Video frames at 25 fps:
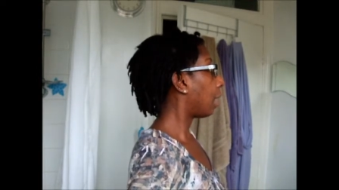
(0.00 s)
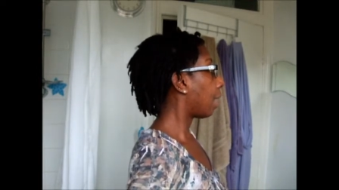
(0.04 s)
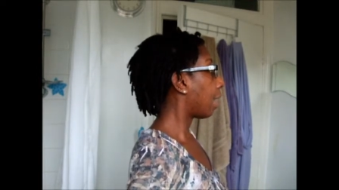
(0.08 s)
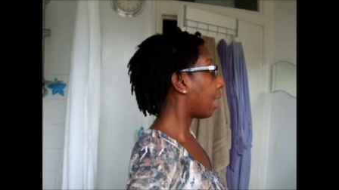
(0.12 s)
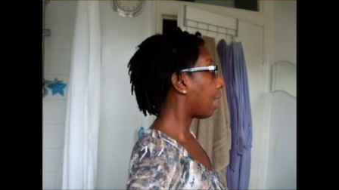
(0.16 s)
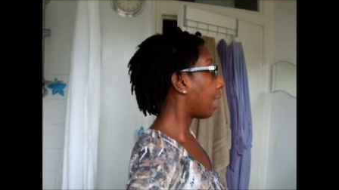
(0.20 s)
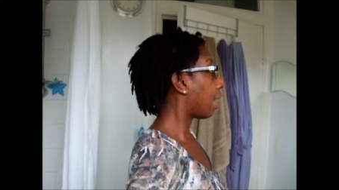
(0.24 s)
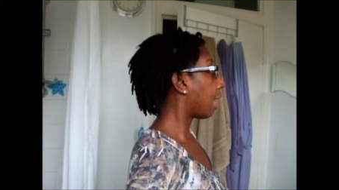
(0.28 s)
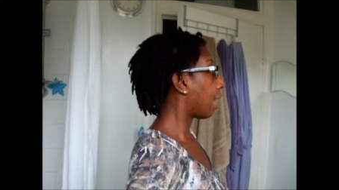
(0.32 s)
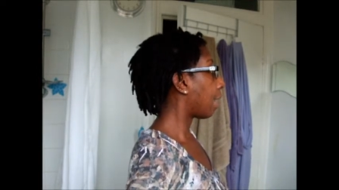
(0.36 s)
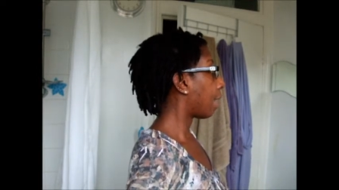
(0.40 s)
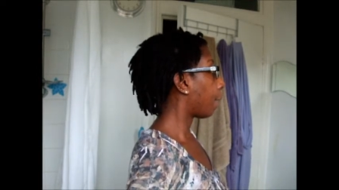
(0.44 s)

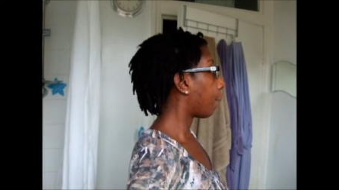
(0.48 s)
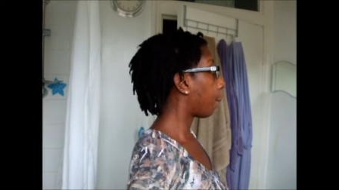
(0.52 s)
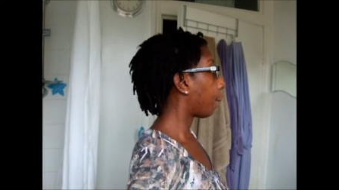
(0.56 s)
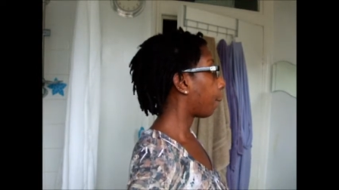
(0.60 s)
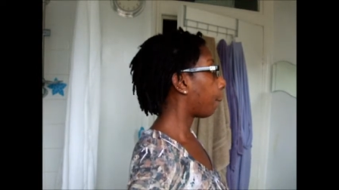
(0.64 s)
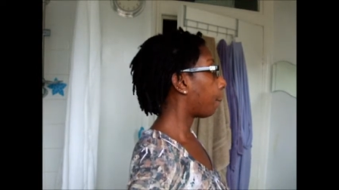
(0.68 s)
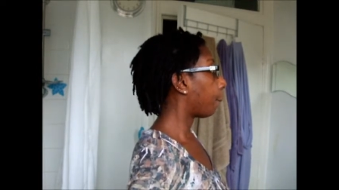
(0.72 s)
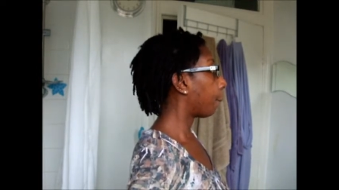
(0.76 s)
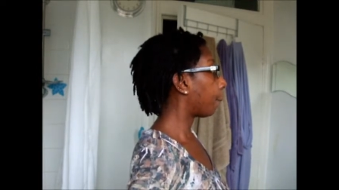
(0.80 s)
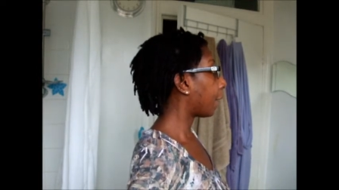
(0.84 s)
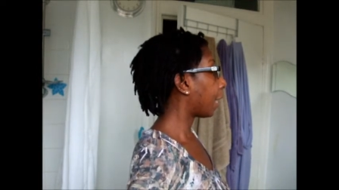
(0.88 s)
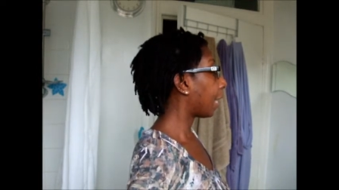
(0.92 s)

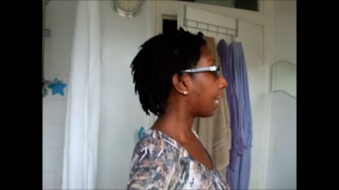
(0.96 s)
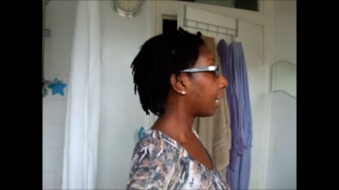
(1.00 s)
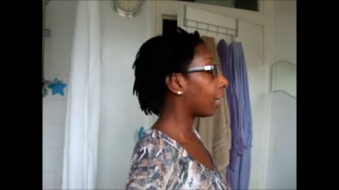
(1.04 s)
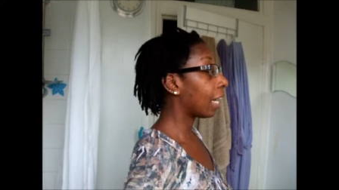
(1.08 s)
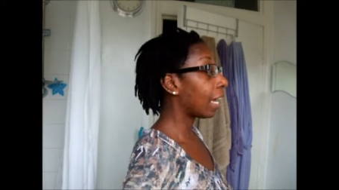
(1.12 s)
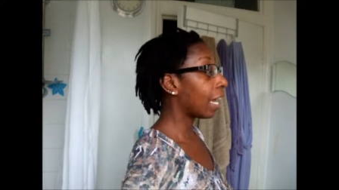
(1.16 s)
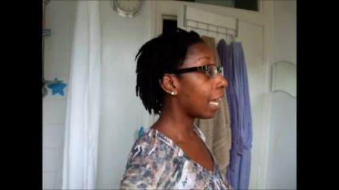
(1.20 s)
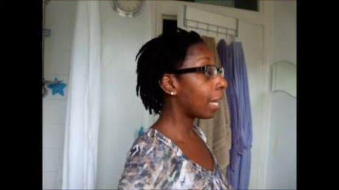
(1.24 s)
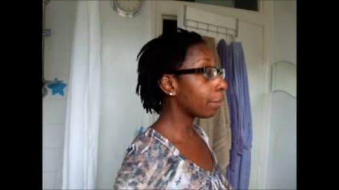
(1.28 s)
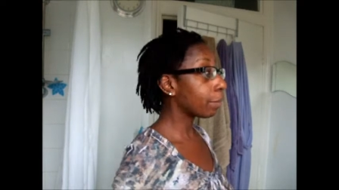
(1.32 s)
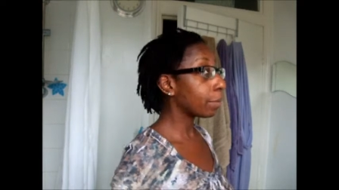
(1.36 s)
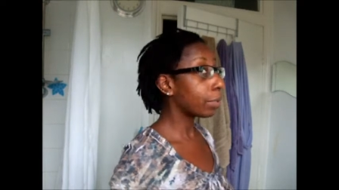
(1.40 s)
Um, and
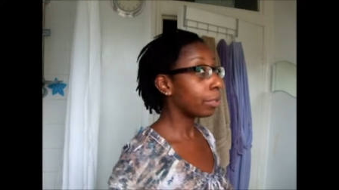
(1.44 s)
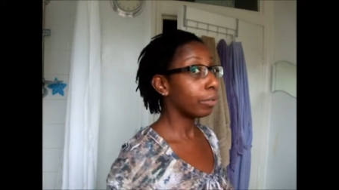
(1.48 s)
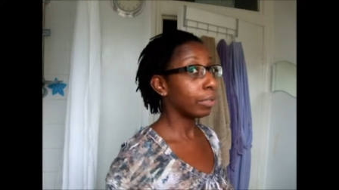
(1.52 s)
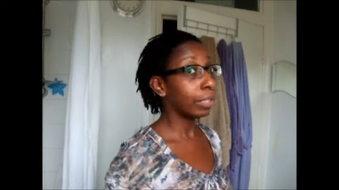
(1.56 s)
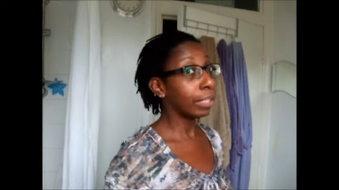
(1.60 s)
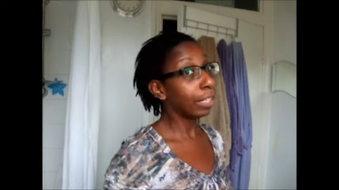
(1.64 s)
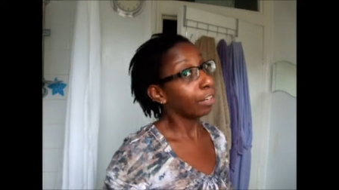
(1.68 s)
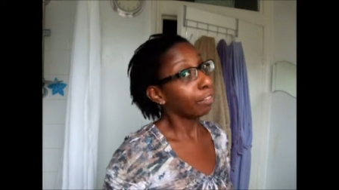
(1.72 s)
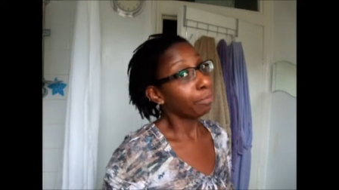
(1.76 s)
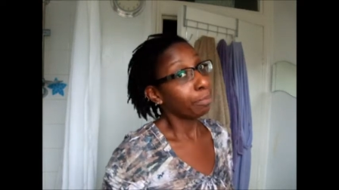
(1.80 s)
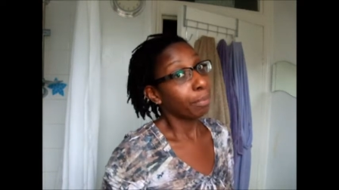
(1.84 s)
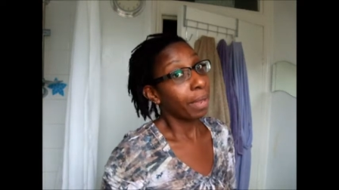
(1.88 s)
I
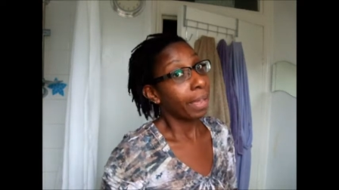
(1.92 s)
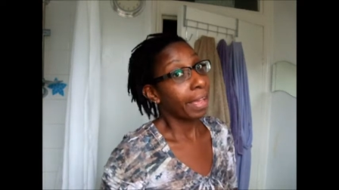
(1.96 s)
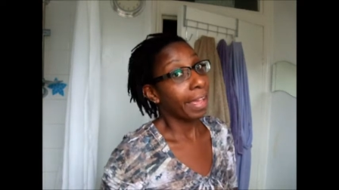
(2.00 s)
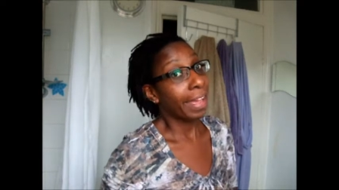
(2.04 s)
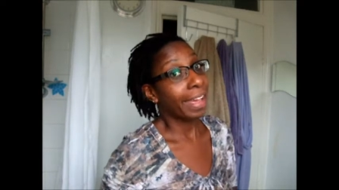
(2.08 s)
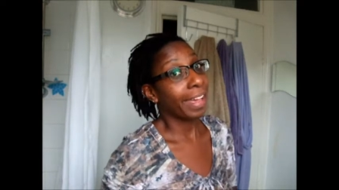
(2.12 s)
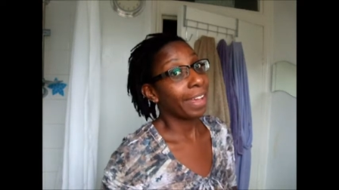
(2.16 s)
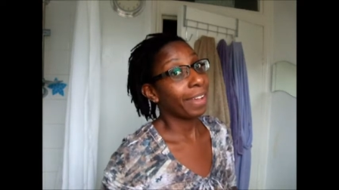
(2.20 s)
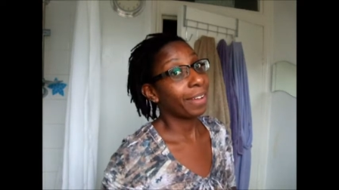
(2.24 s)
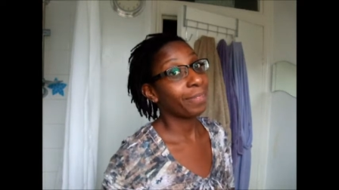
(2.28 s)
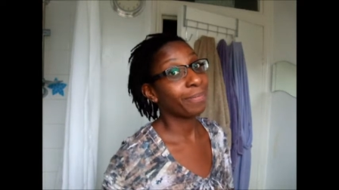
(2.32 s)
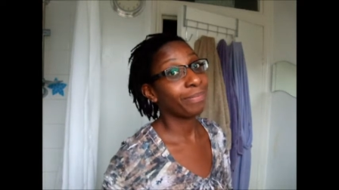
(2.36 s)
absolutely love my
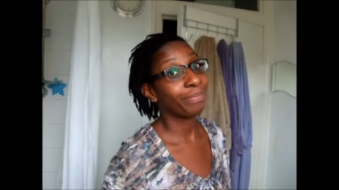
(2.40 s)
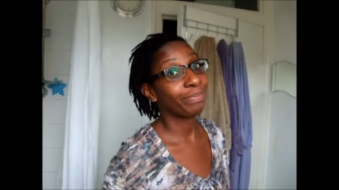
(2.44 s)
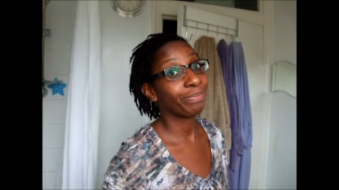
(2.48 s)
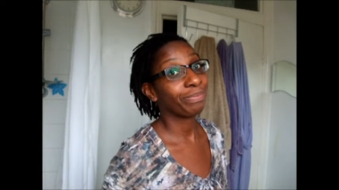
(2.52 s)
hair.